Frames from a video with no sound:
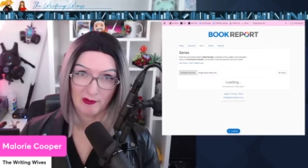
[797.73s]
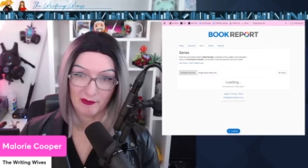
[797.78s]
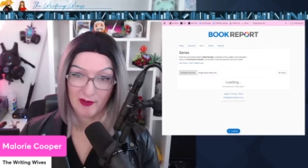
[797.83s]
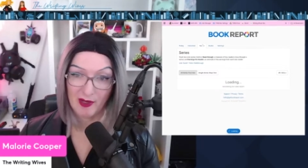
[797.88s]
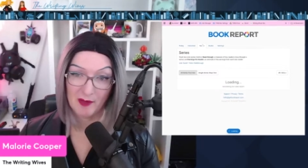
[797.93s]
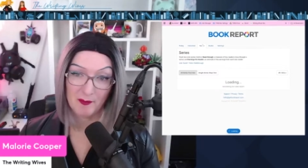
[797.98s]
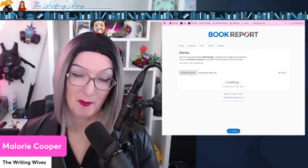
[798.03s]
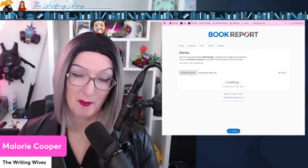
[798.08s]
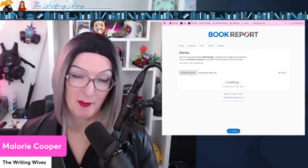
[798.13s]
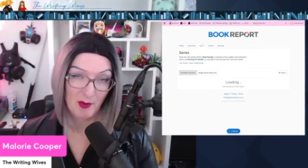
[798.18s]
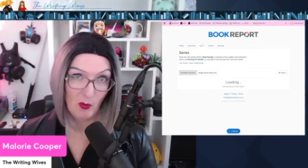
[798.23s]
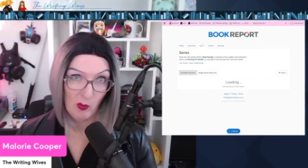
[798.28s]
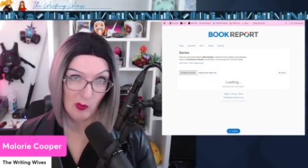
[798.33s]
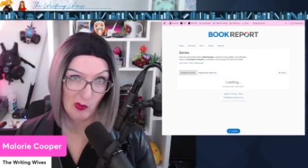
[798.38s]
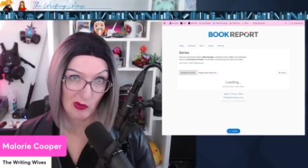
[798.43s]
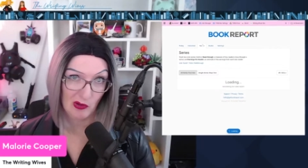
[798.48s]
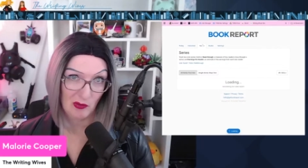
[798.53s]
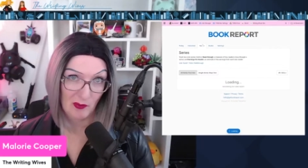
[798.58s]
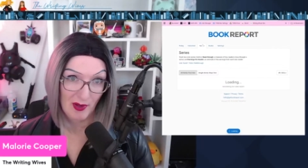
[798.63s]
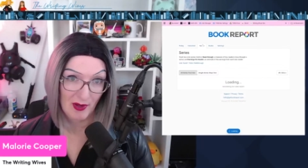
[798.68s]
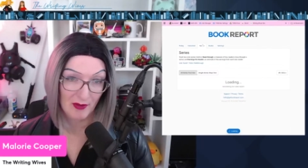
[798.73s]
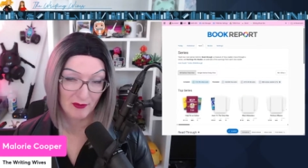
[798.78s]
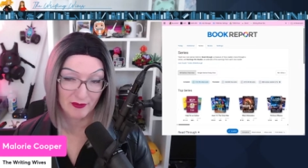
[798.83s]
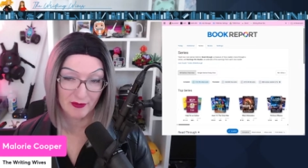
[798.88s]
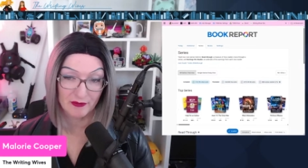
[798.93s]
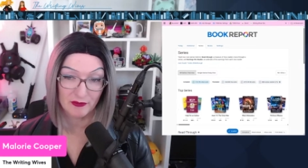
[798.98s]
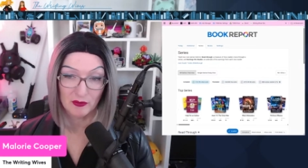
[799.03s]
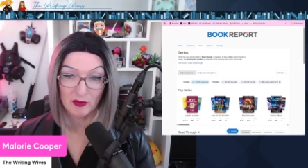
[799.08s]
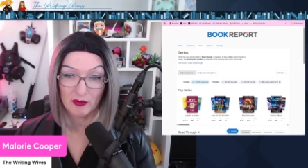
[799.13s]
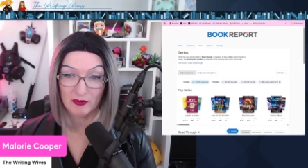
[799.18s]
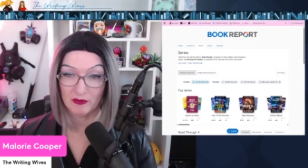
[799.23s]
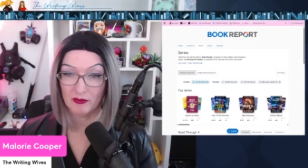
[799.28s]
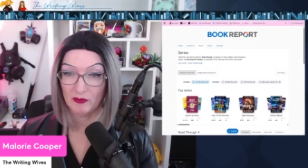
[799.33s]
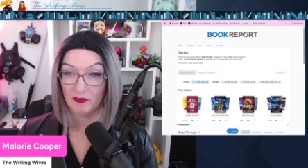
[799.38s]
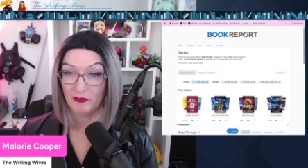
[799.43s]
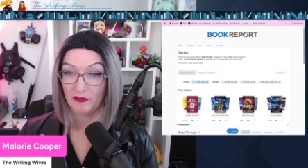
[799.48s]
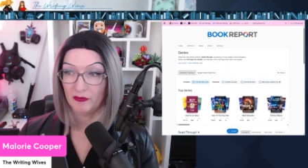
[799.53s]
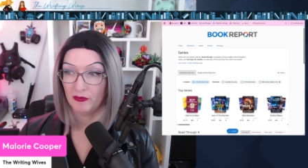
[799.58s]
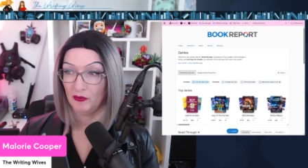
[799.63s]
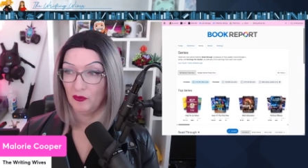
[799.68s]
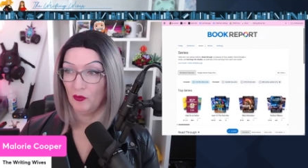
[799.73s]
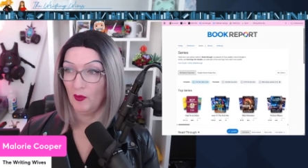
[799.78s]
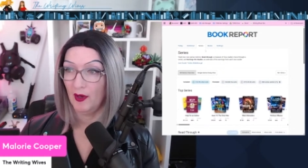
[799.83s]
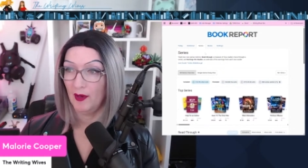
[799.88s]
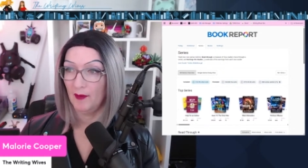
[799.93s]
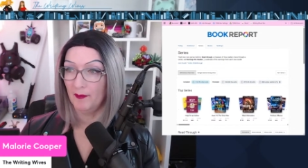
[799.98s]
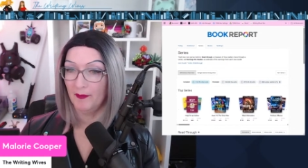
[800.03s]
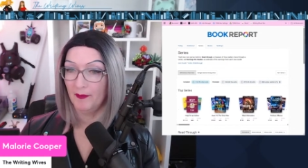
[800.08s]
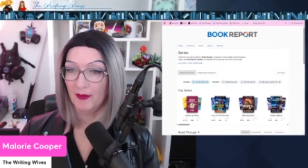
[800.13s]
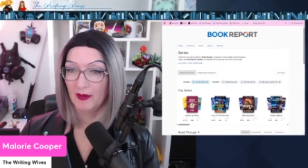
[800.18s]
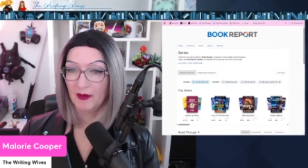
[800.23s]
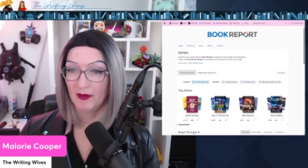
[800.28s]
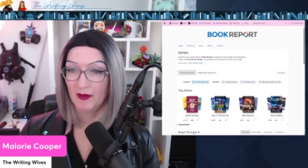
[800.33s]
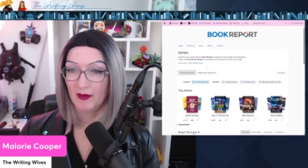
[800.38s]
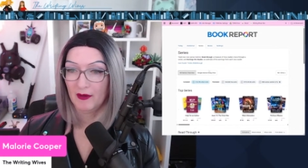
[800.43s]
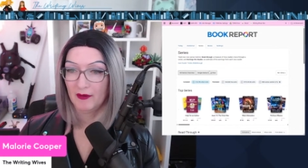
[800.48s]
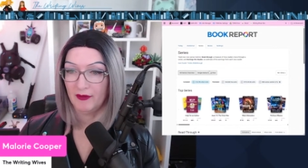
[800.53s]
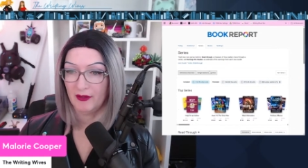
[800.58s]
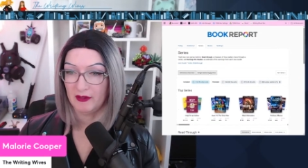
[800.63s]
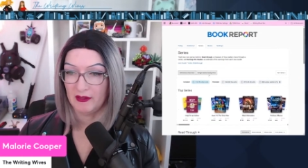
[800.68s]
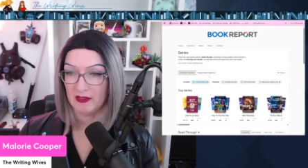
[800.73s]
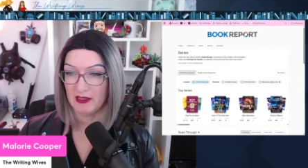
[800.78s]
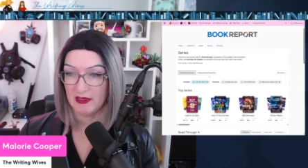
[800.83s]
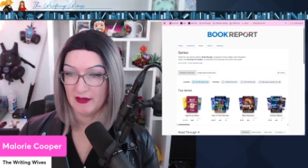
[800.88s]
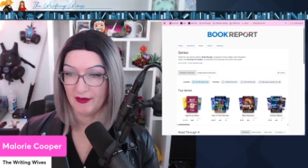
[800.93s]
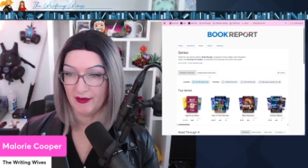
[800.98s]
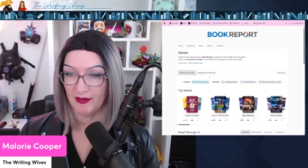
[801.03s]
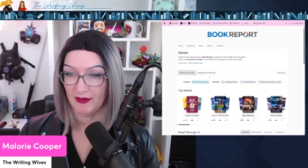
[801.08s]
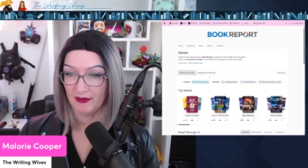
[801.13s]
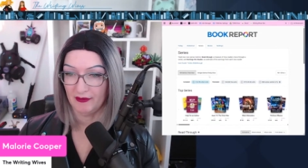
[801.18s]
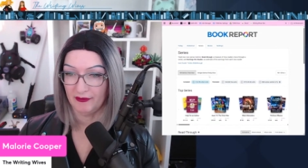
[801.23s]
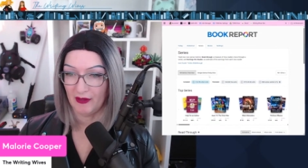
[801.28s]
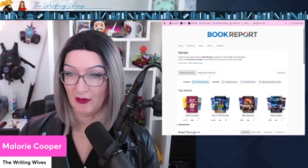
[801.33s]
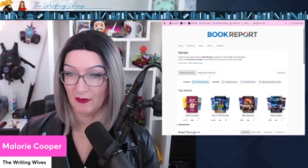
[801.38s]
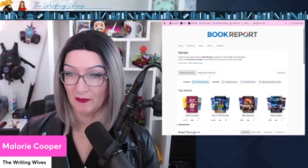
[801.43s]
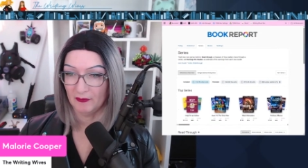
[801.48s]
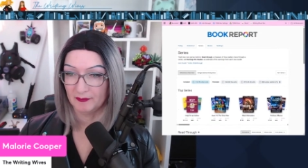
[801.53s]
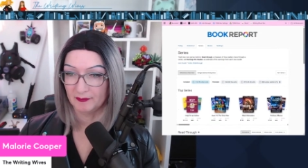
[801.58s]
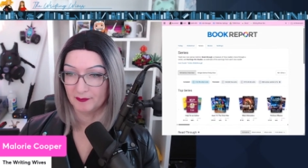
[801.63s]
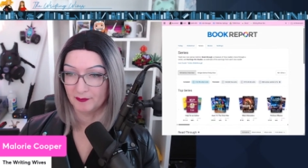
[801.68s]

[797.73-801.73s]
So that might be a workaround that you could use to yeet things out.